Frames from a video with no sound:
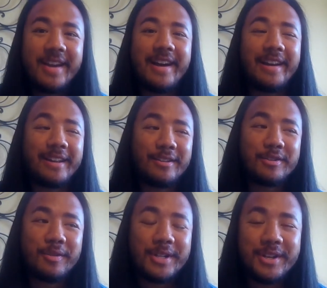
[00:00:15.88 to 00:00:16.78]
I get this
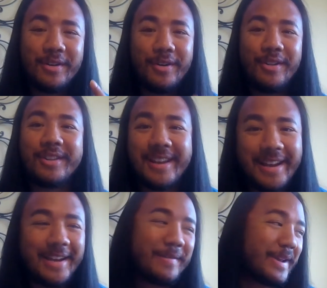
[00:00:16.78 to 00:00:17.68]
question all the
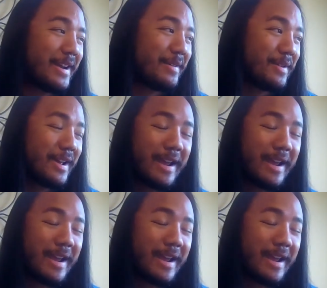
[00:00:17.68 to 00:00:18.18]
time, and it